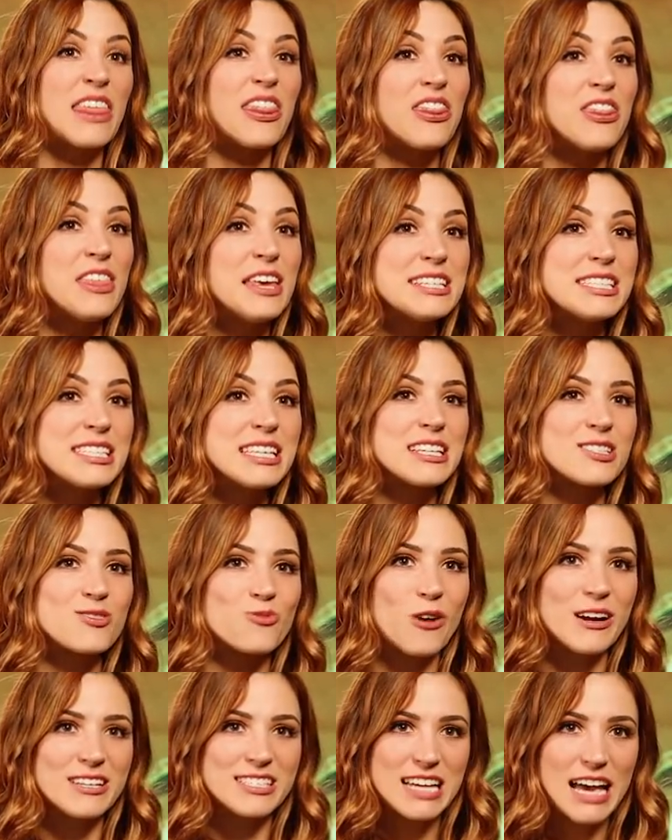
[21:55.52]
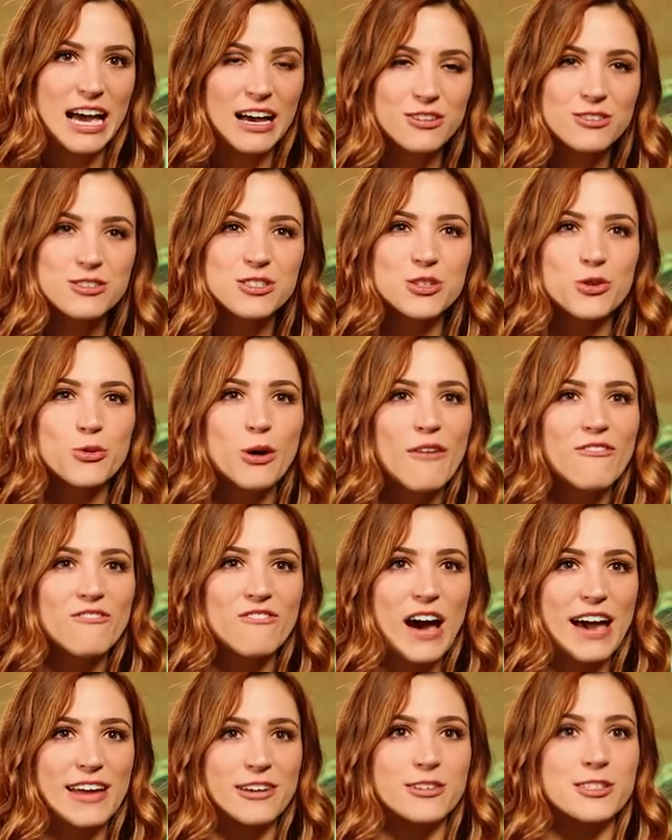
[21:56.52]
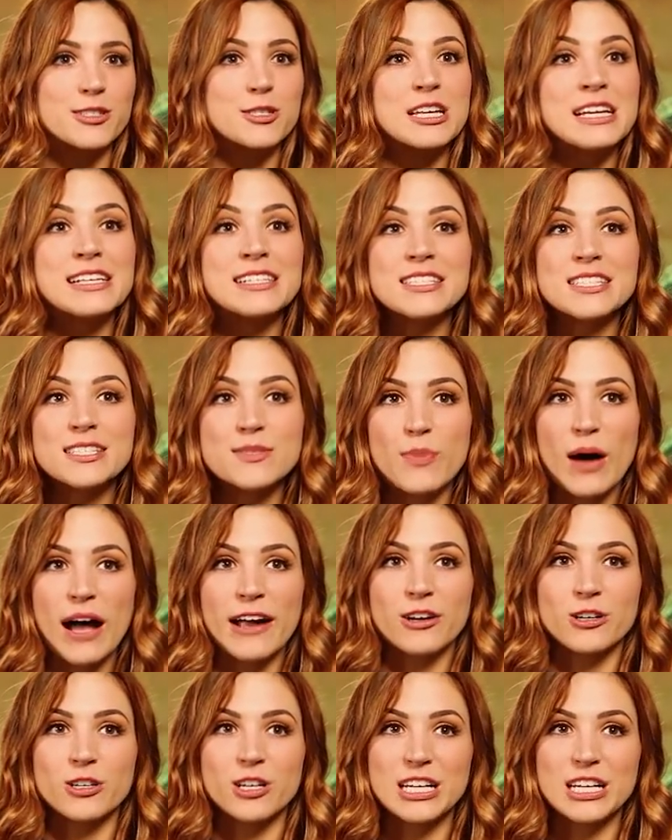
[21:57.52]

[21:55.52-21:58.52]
This is what tells you a fighter's inspire